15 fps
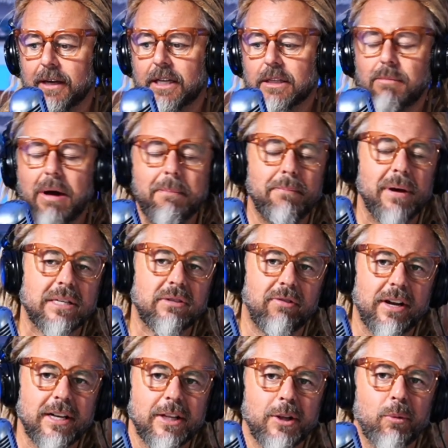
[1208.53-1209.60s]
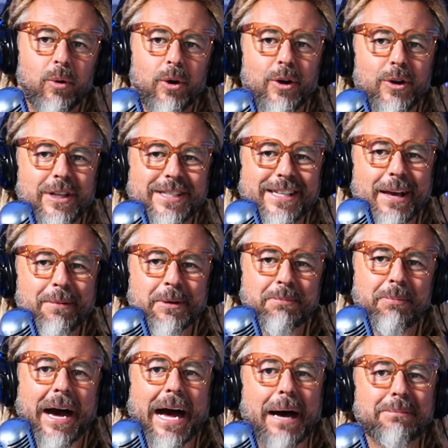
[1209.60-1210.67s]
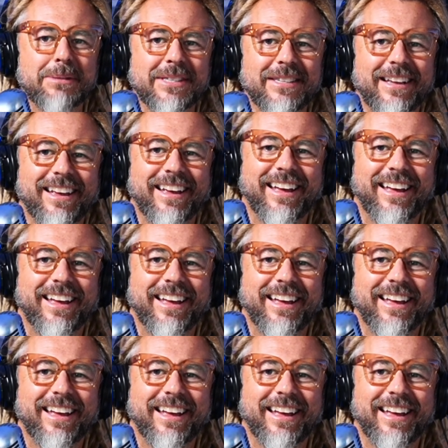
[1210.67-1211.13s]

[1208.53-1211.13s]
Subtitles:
because my best friend in the world, his name was Pops.